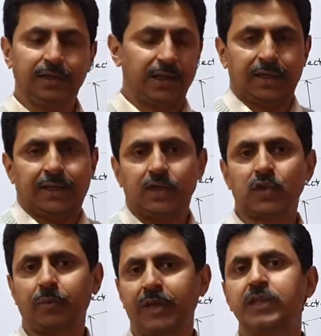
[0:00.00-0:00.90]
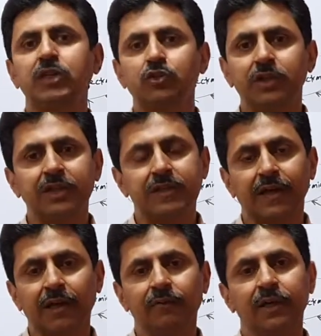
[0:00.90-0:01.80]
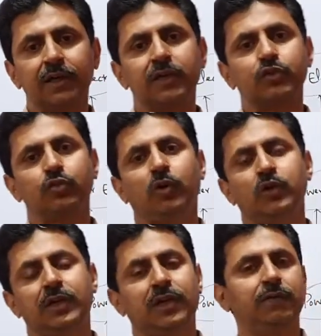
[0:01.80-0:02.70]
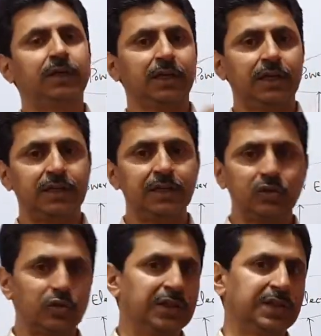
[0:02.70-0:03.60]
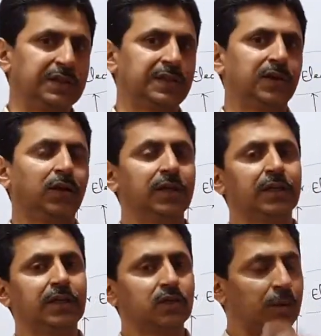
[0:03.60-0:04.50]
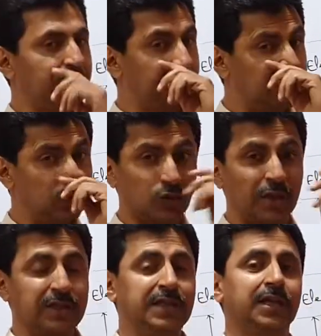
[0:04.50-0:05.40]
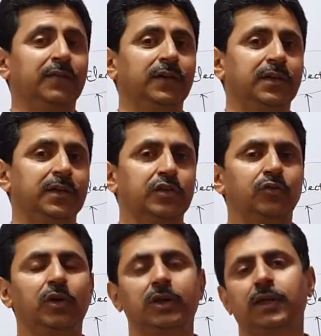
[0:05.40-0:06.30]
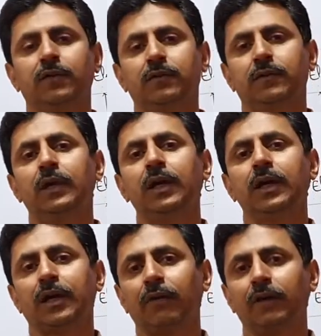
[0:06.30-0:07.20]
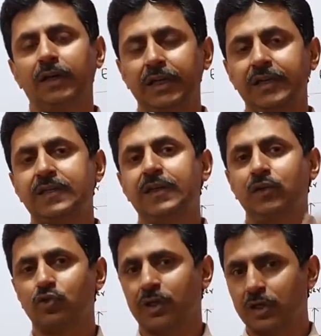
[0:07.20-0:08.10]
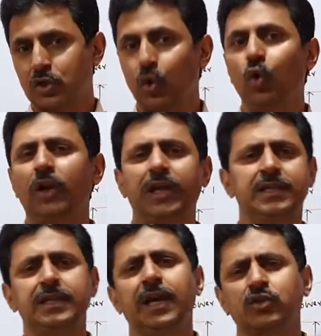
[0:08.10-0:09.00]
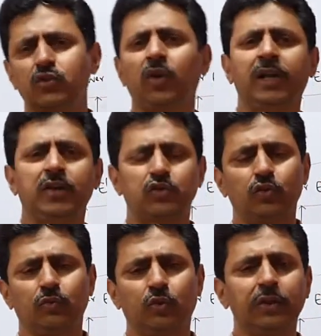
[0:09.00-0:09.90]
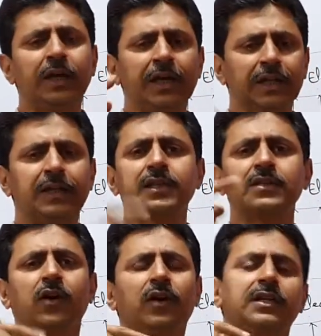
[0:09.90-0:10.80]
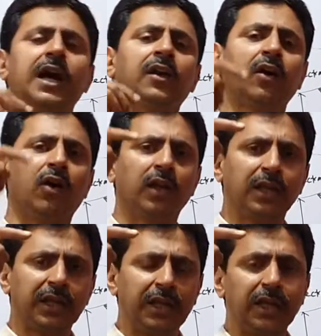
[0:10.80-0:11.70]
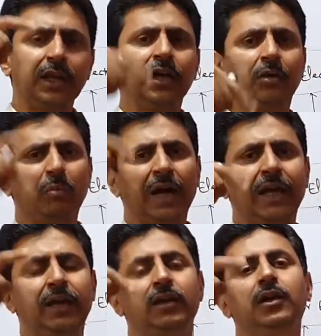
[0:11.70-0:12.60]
in case of AC to DC converters, you want to convert AC into DC, or in case of DC to AC converters, you want to convert DC into controlled AC, and so on and so forth. This is done only by